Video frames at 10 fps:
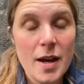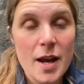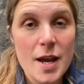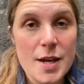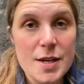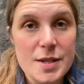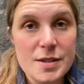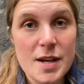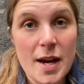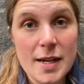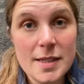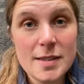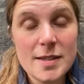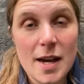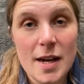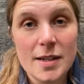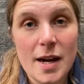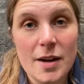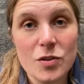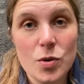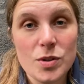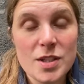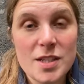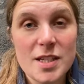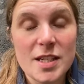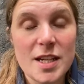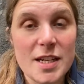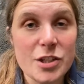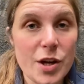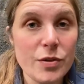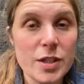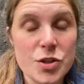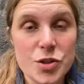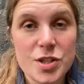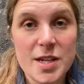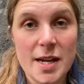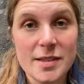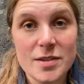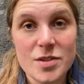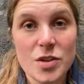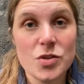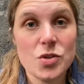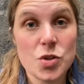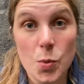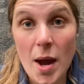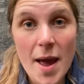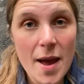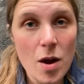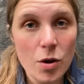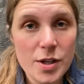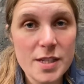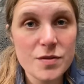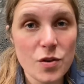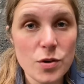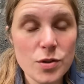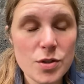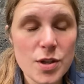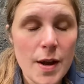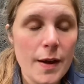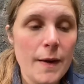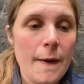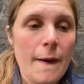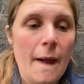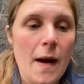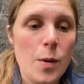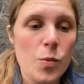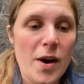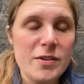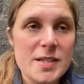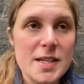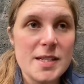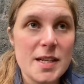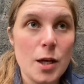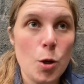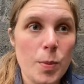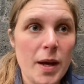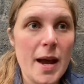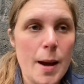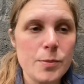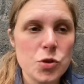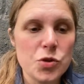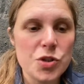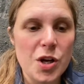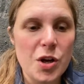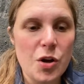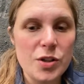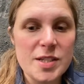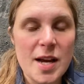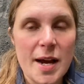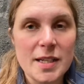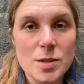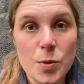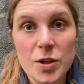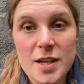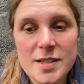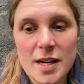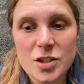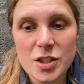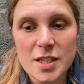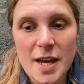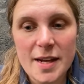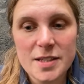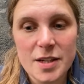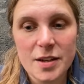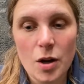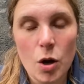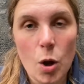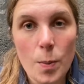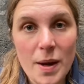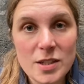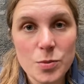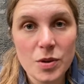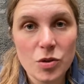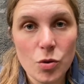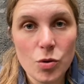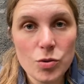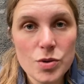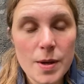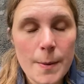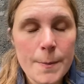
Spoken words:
his hinds, and I've noticed that he generally just stands square on his fronts, whereas he's a little bit camped under on his hinds, but he is actually getting a lot better with those.